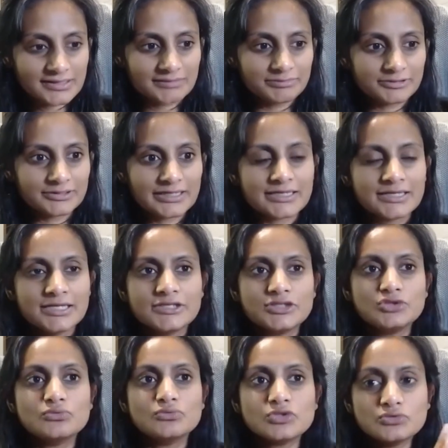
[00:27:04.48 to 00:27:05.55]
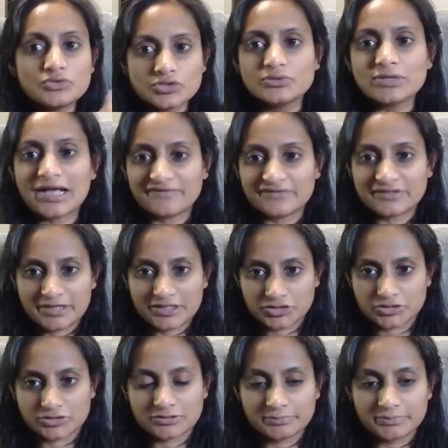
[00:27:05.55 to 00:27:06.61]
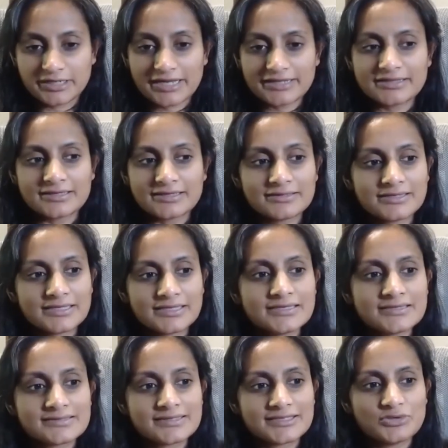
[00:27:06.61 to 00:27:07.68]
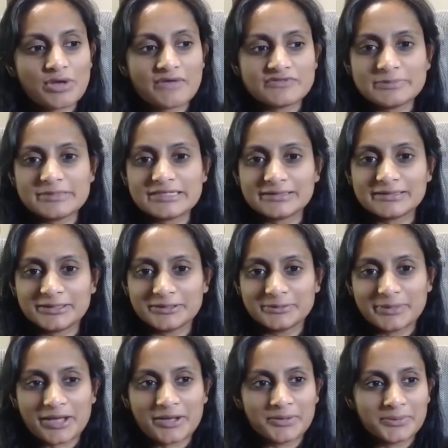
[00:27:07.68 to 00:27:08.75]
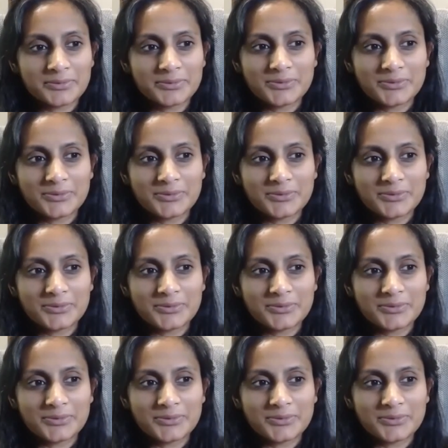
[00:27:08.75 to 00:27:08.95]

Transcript: couple, you do have to measure, but I think the key is you have to be clear about